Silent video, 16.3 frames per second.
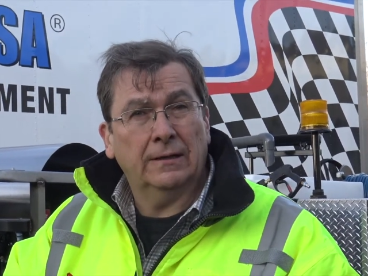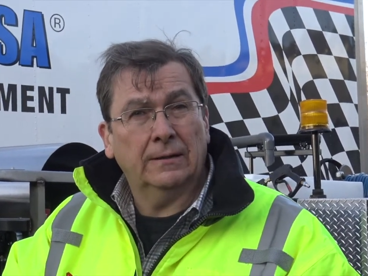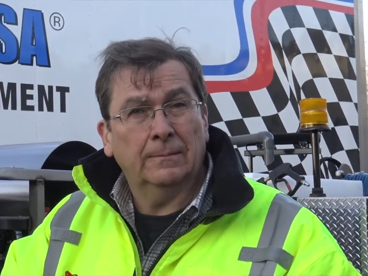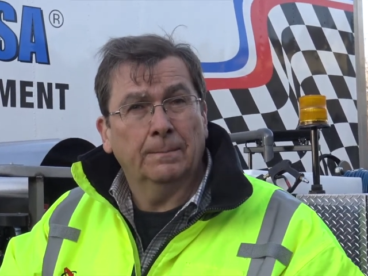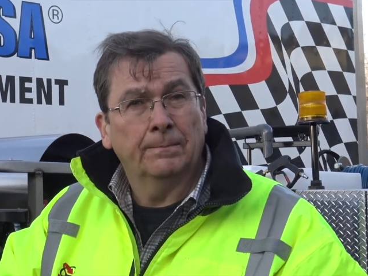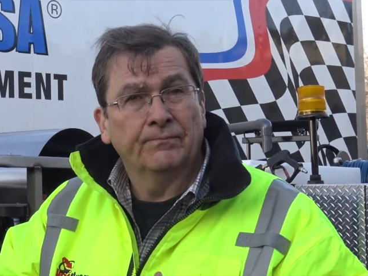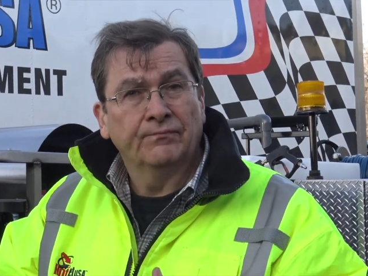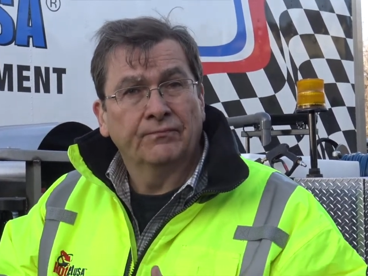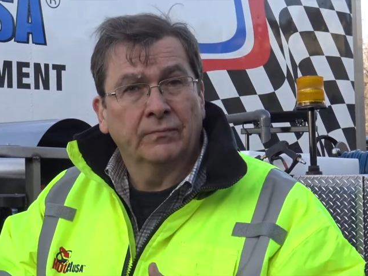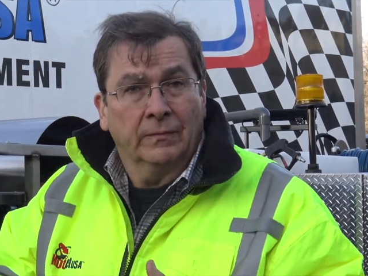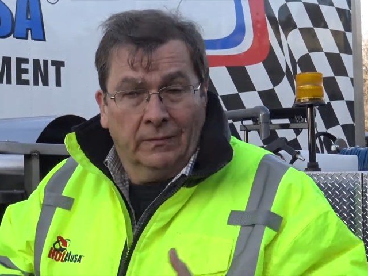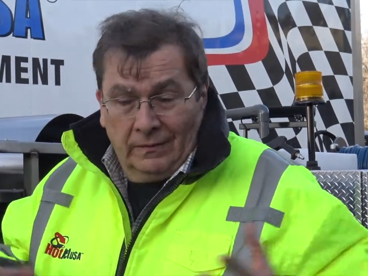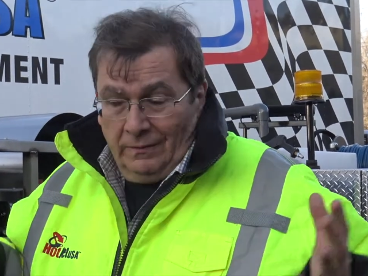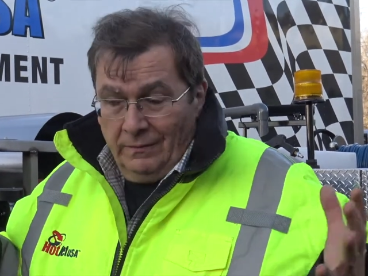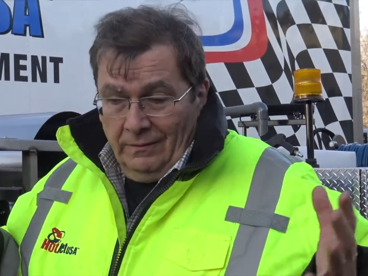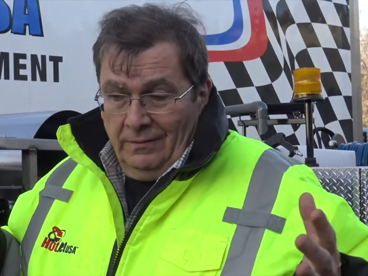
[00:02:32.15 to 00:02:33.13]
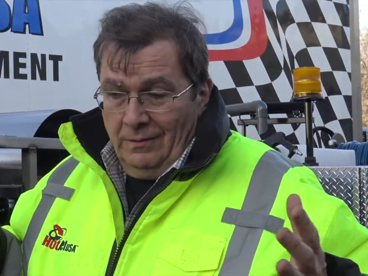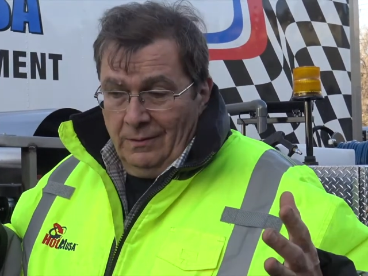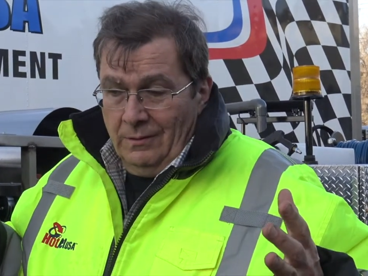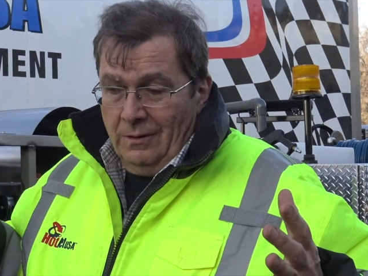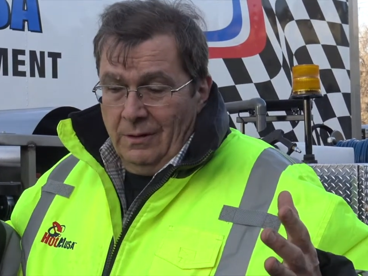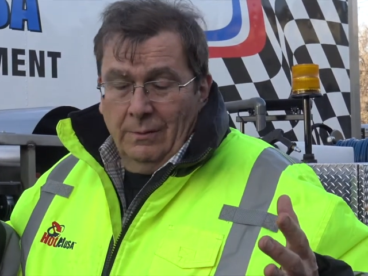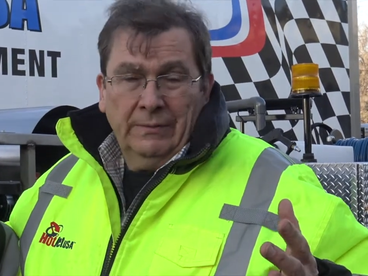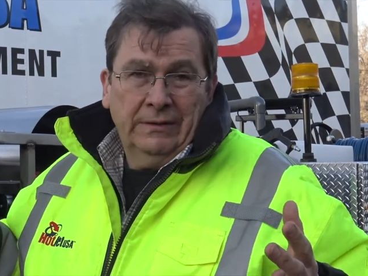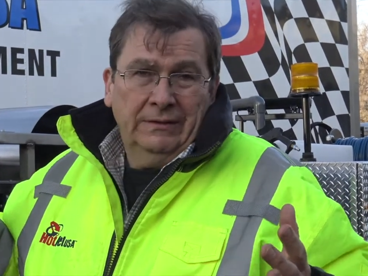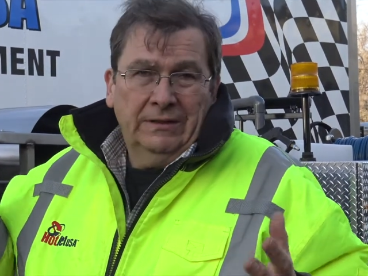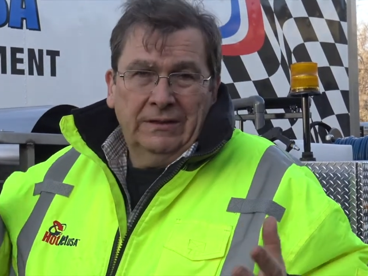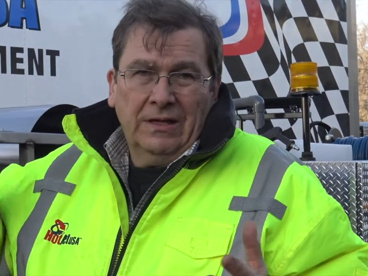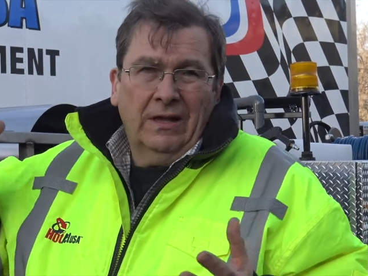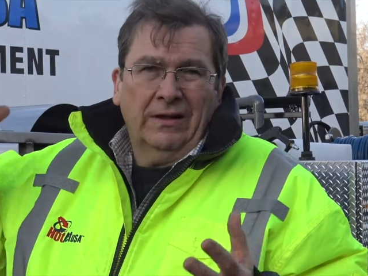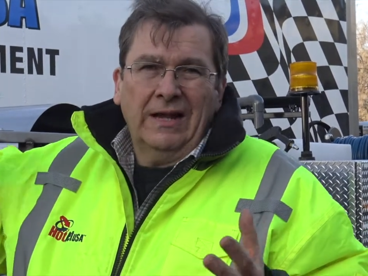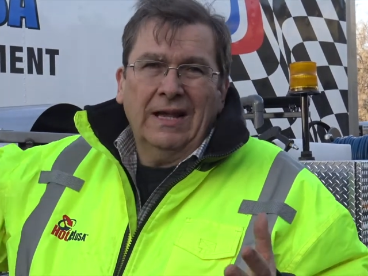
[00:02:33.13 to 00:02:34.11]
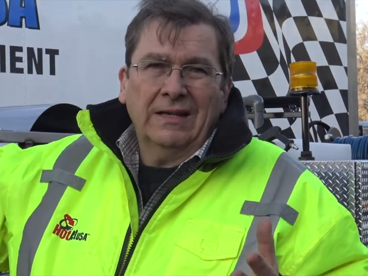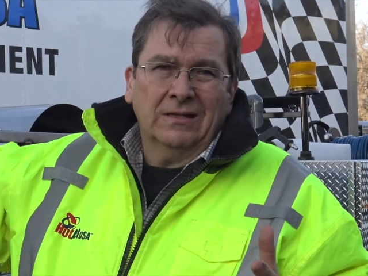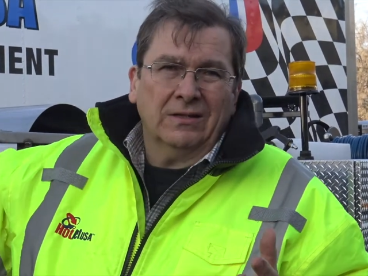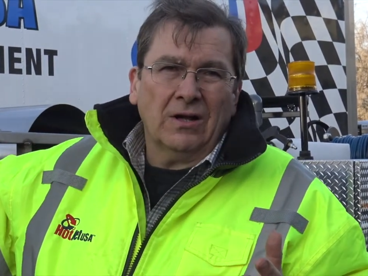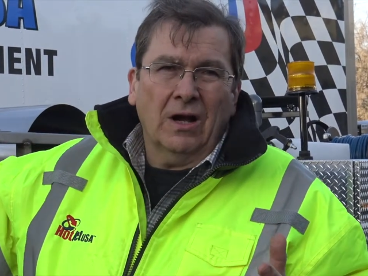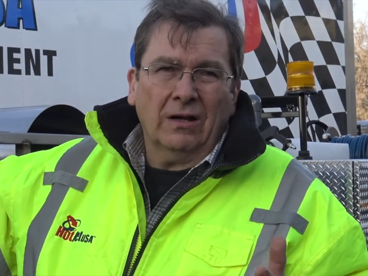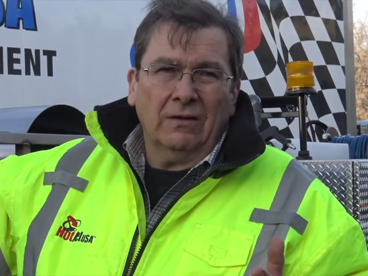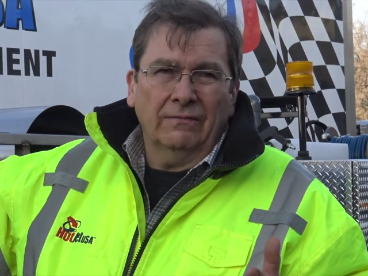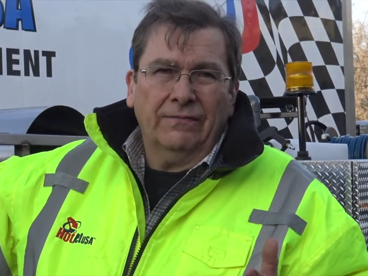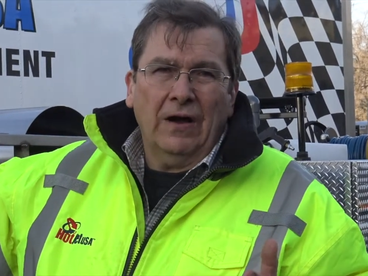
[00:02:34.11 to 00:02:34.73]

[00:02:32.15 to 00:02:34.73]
I mean, these other guys are talking